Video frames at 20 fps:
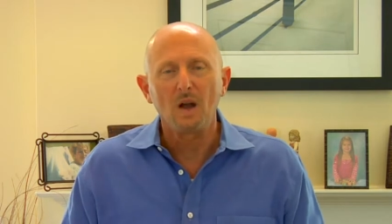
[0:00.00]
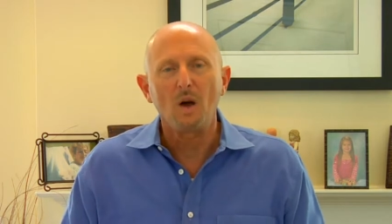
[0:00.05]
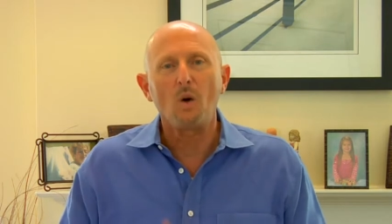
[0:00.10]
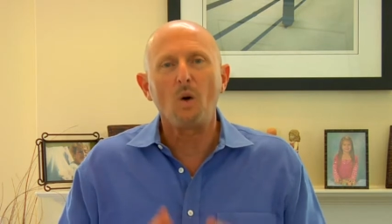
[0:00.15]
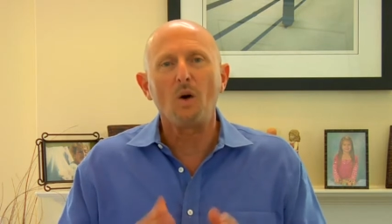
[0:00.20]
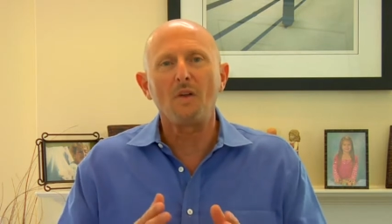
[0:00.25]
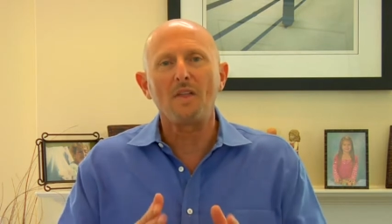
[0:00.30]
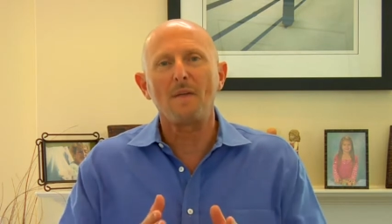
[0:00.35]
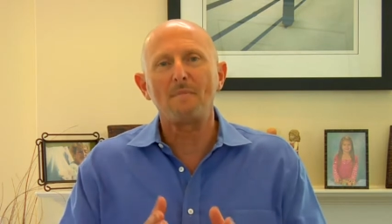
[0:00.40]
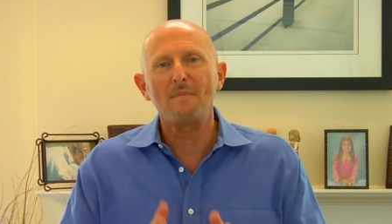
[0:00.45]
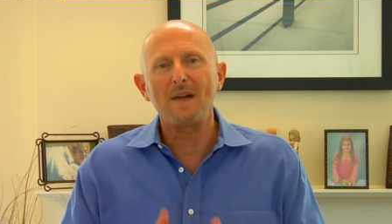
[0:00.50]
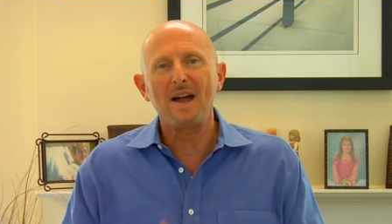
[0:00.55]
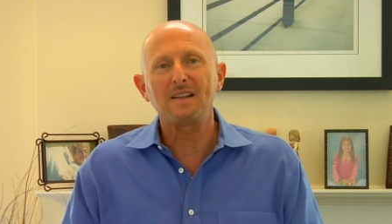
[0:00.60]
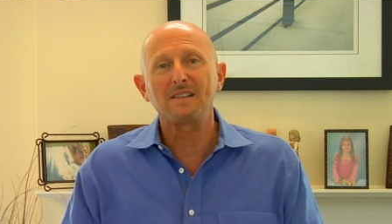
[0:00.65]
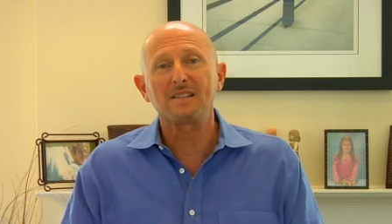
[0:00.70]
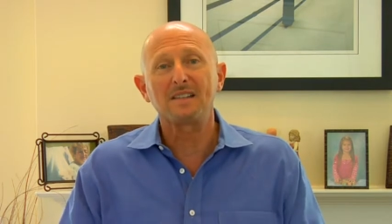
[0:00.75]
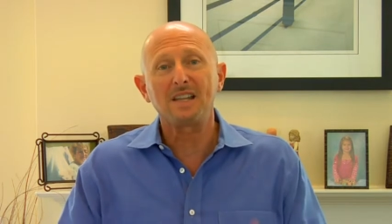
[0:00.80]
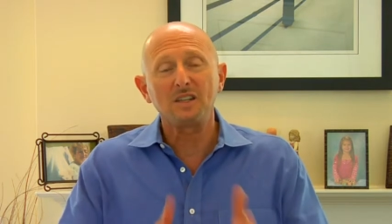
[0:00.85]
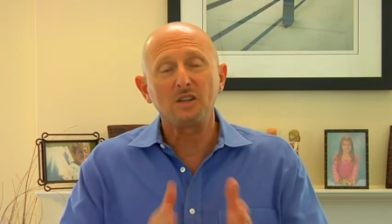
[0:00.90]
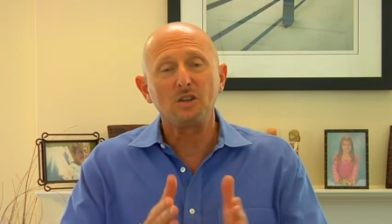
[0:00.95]
All that matters
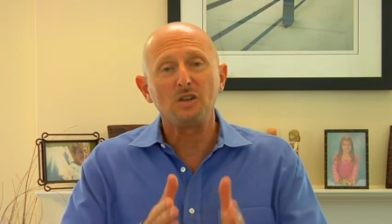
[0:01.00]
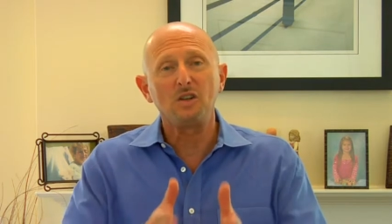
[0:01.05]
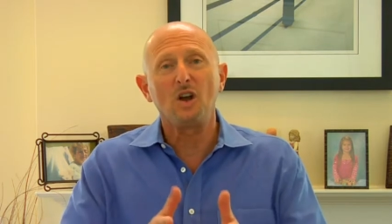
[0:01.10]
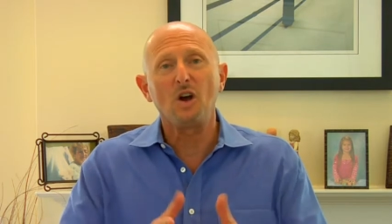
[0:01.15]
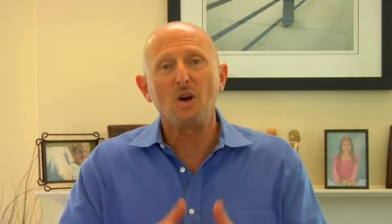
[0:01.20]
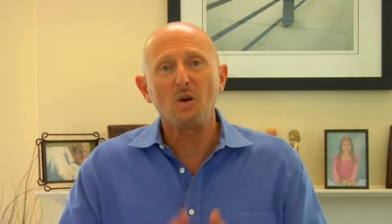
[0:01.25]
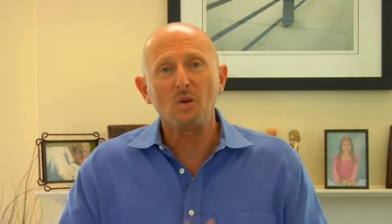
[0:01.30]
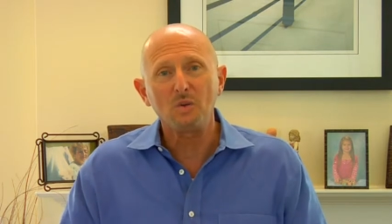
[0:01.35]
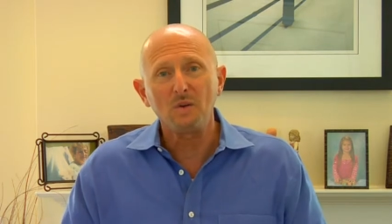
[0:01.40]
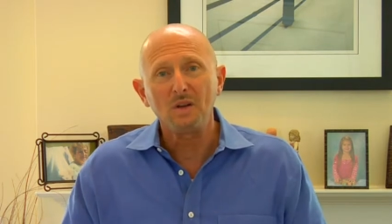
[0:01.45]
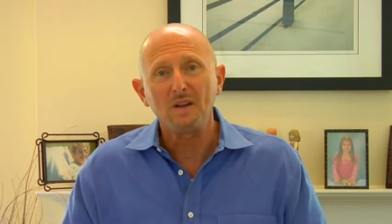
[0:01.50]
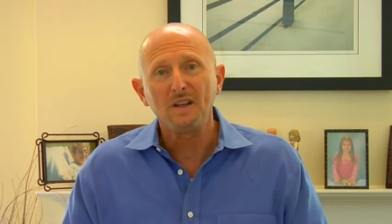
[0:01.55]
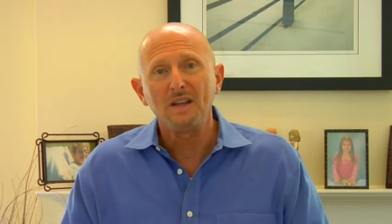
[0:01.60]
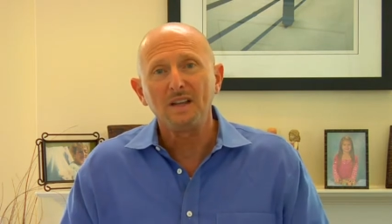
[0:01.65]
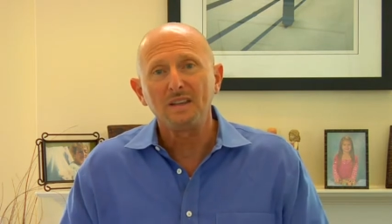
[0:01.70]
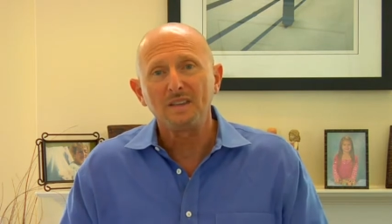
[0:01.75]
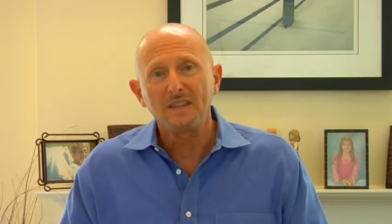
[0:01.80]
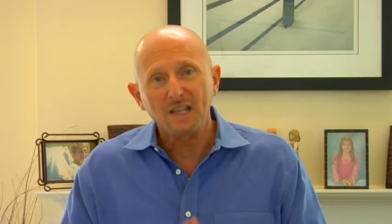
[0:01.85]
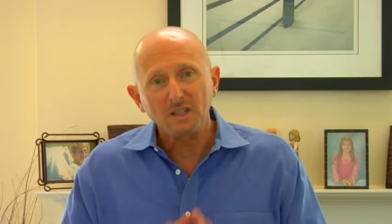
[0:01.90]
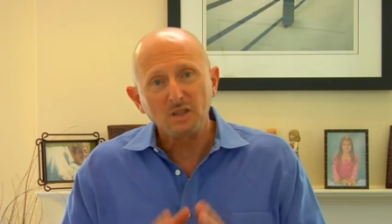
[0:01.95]
is that you know
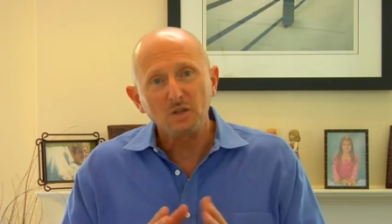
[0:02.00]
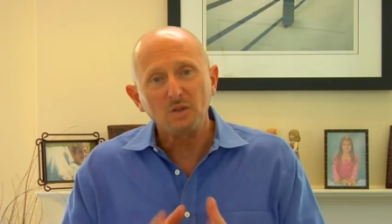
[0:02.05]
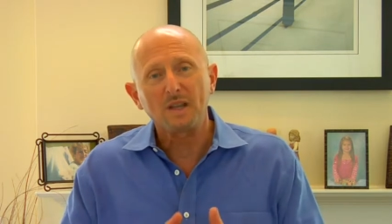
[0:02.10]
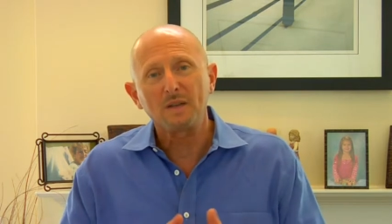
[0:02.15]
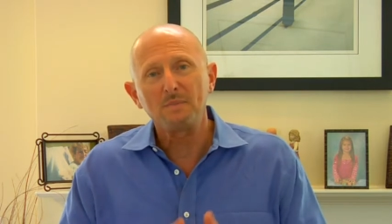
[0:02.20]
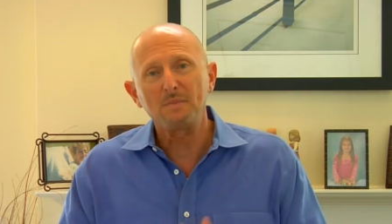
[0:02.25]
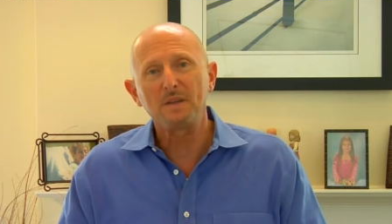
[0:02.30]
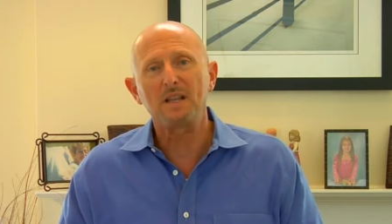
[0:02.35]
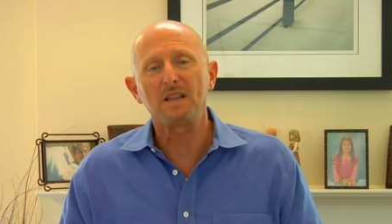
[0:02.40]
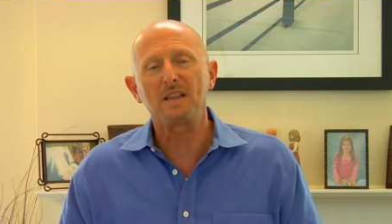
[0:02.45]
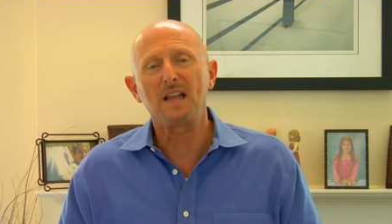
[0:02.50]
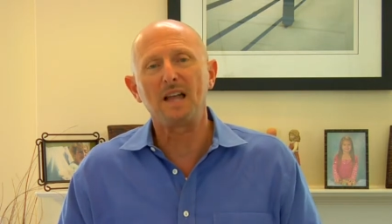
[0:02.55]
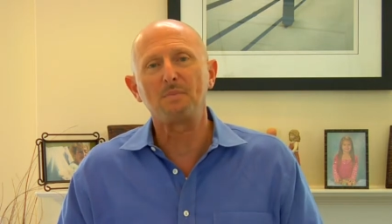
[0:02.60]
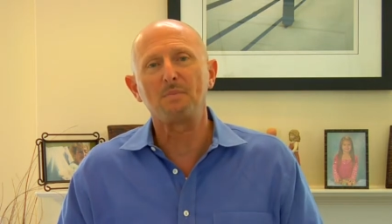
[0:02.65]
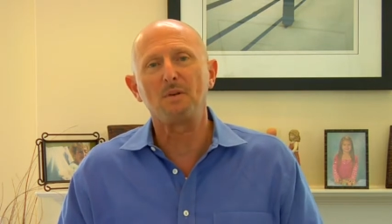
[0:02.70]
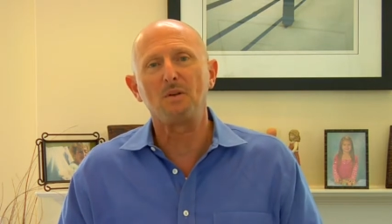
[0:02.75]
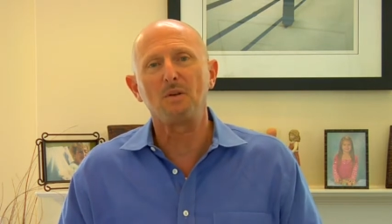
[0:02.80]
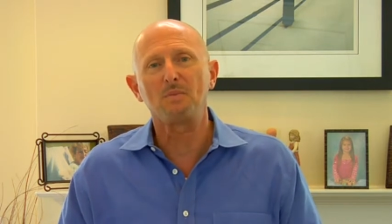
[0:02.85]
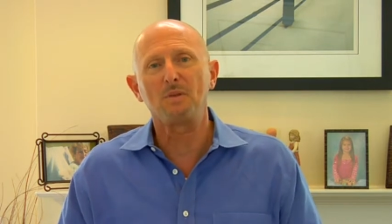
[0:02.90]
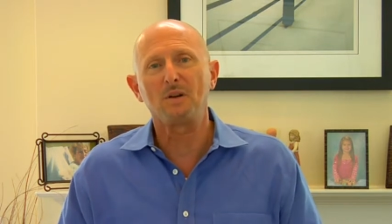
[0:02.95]
that you can be a light
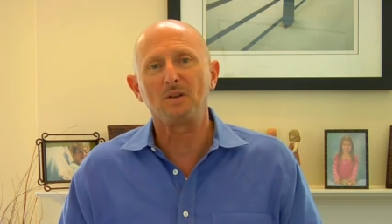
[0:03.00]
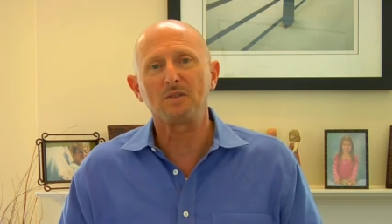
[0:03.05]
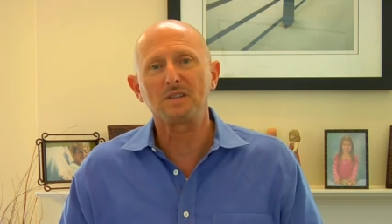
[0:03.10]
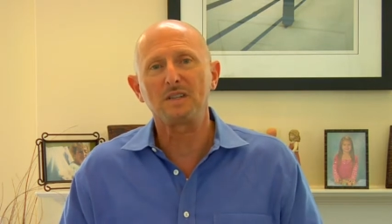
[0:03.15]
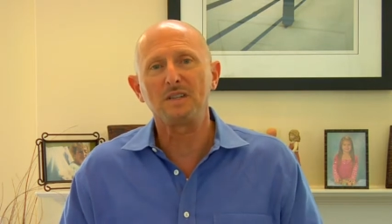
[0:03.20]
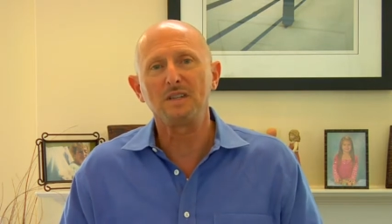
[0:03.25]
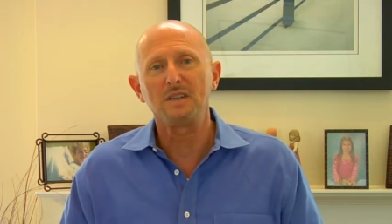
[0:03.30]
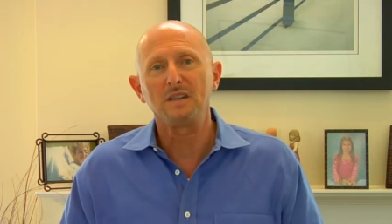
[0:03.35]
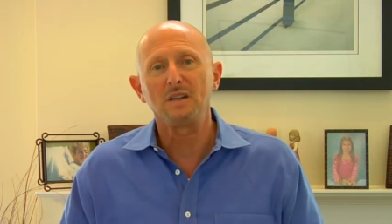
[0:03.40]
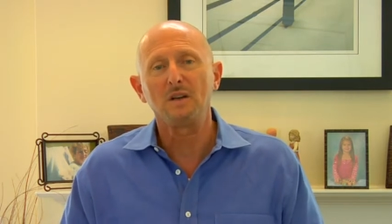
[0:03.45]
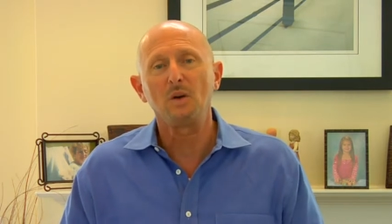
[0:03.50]
bulb person